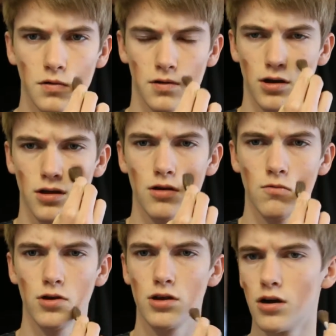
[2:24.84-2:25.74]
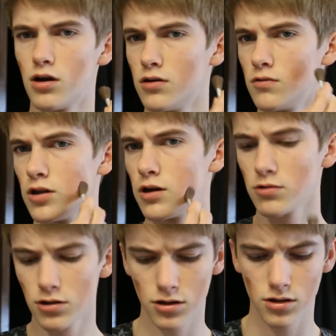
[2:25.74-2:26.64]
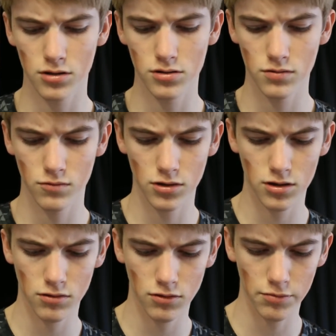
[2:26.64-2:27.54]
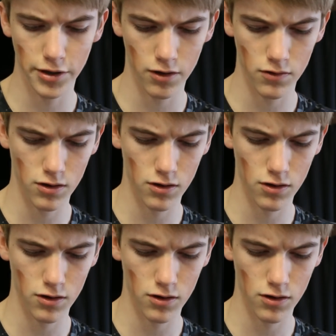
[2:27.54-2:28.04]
okay there we go now we're looking we're looking a little better